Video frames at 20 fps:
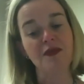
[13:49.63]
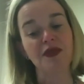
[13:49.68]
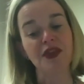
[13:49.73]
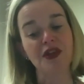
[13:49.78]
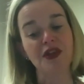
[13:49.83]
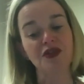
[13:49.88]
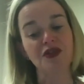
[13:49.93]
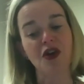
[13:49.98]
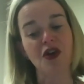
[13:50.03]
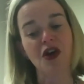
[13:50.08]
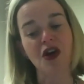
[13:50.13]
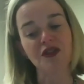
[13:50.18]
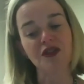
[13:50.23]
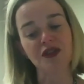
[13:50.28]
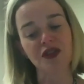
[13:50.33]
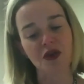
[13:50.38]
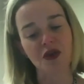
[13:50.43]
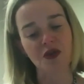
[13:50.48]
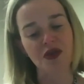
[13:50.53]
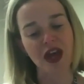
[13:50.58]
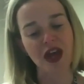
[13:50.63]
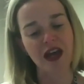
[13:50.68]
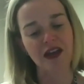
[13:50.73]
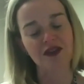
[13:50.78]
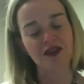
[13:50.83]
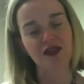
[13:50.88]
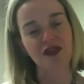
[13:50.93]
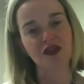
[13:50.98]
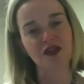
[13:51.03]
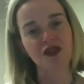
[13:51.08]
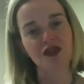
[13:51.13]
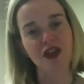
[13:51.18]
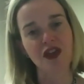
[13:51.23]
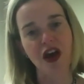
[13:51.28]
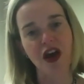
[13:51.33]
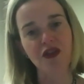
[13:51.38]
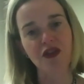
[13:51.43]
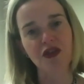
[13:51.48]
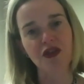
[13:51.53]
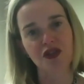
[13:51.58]
there's also that
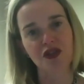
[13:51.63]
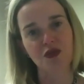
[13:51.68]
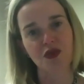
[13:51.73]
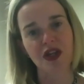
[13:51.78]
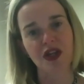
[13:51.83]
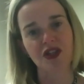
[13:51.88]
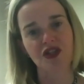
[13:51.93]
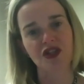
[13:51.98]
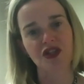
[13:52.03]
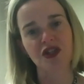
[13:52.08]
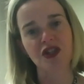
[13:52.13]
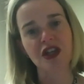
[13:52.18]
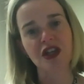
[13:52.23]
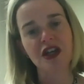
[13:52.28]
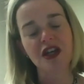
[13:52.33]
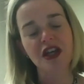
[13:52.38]
other switch,